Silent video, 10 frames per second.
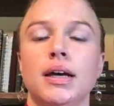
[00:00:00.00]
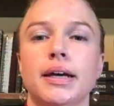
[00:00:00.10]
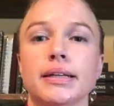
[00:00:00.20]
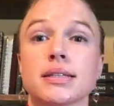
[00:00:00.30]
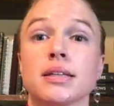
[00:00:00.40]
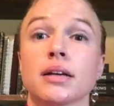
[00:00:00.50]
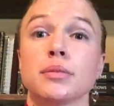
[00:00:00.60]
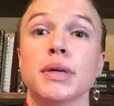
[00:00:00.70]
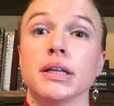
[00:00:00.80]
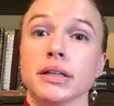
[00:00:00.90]
It sucked
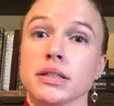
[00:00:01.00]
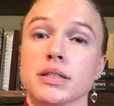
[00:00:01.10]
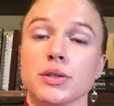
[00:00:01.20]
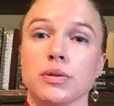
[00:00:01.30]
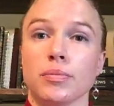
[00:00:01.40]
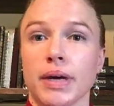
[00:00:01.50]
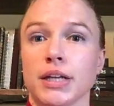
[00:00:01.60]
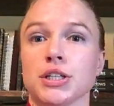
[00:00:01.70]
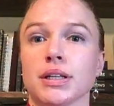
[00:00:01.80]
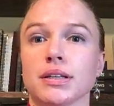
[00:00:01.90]
me into the
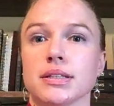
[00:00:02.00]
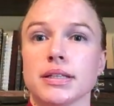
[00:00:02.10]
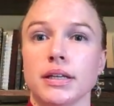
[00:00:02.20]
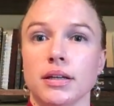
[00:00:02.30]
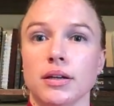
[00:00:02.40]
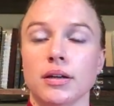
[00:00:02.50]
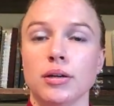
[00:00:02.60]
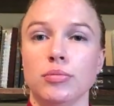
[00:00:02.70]
magic that's in